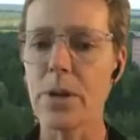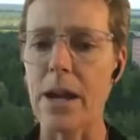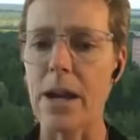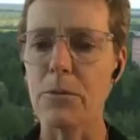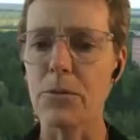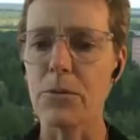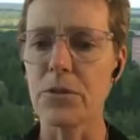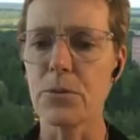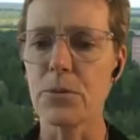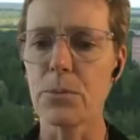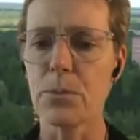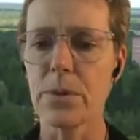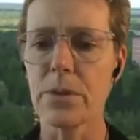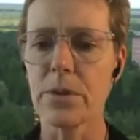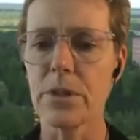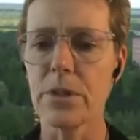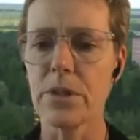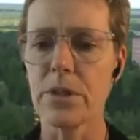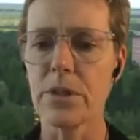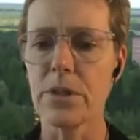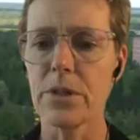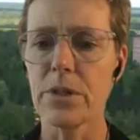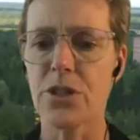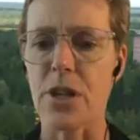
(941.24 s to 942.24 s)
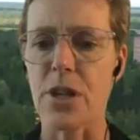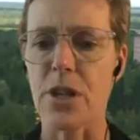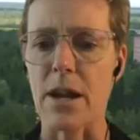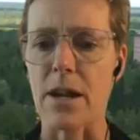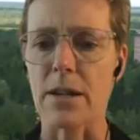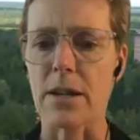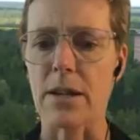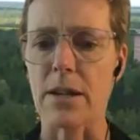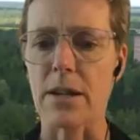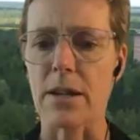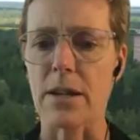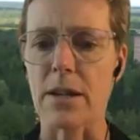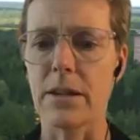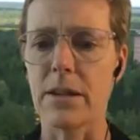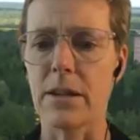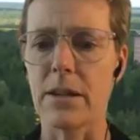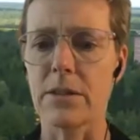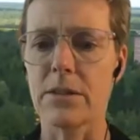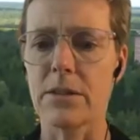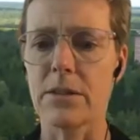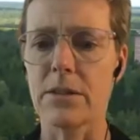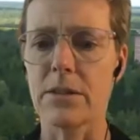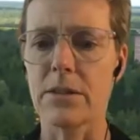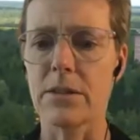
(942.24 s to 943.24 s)
really shocked
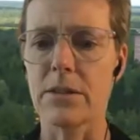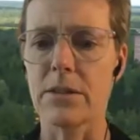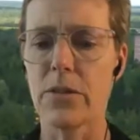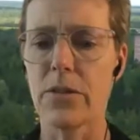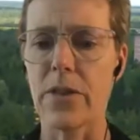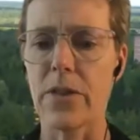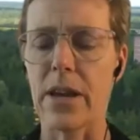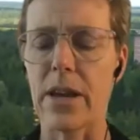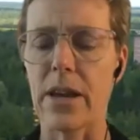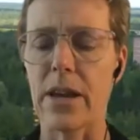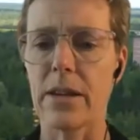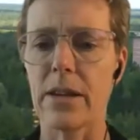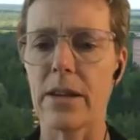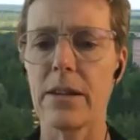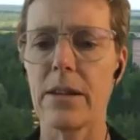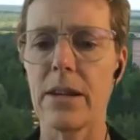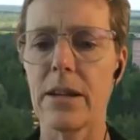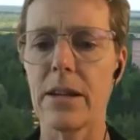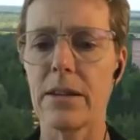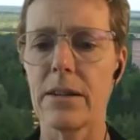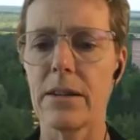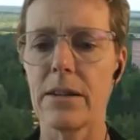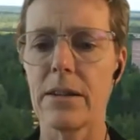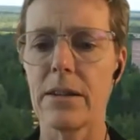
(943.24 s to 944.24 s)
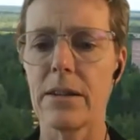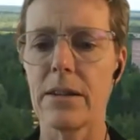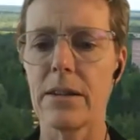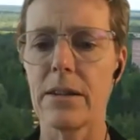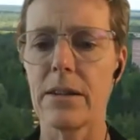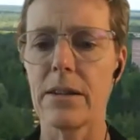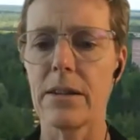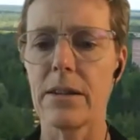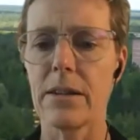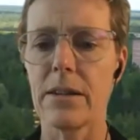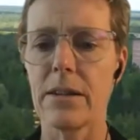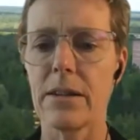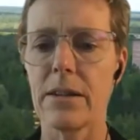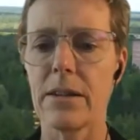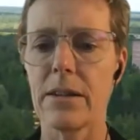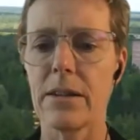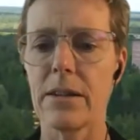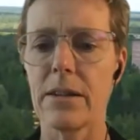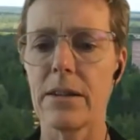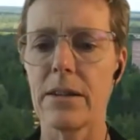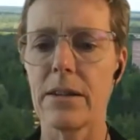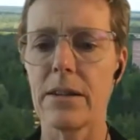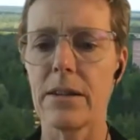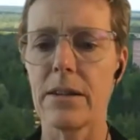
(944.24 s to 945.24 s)
to learn that, and let me
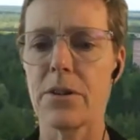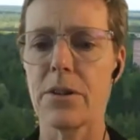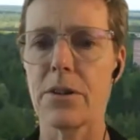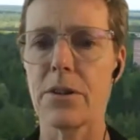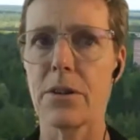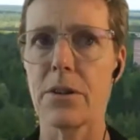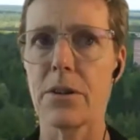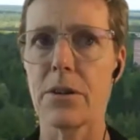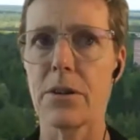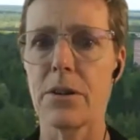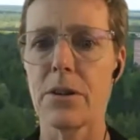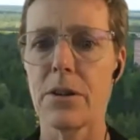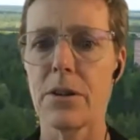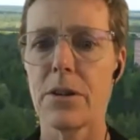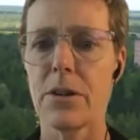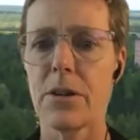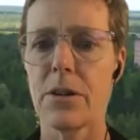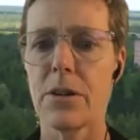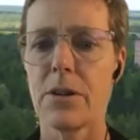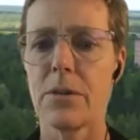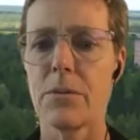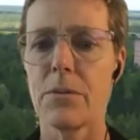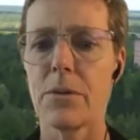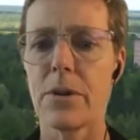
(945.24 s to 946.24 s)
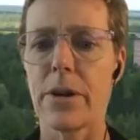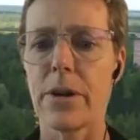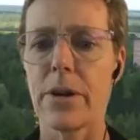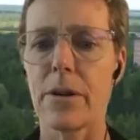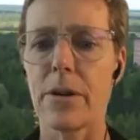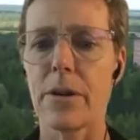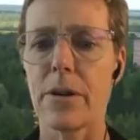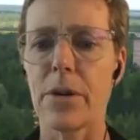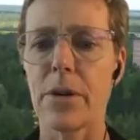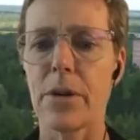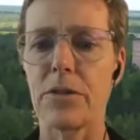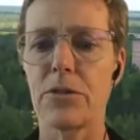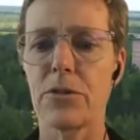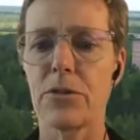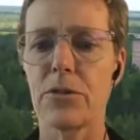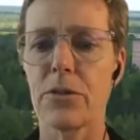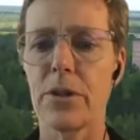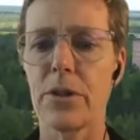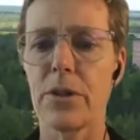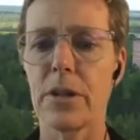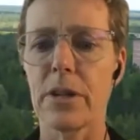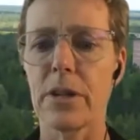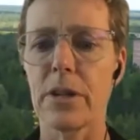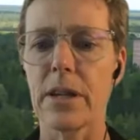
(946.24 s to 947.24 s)
share my
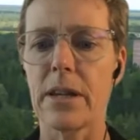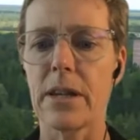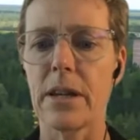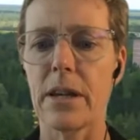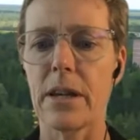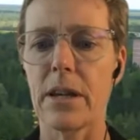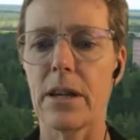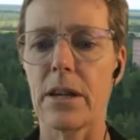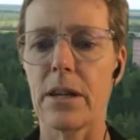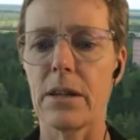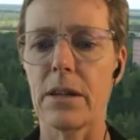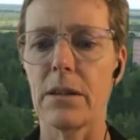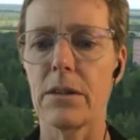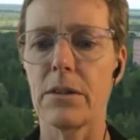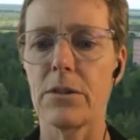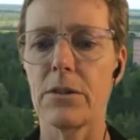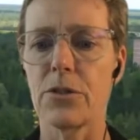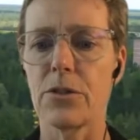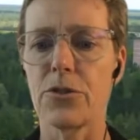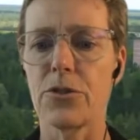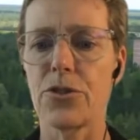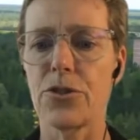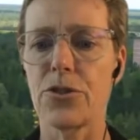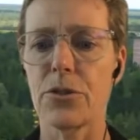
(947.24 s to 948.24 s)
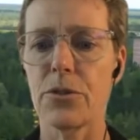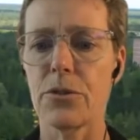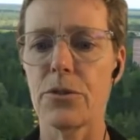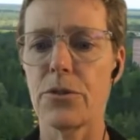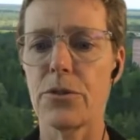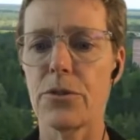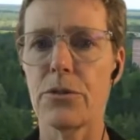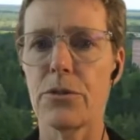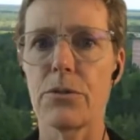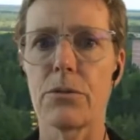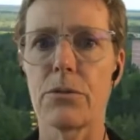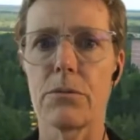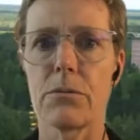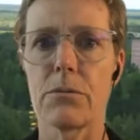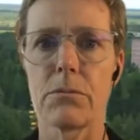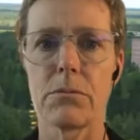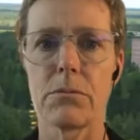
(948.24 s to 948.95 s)
screen again to show you.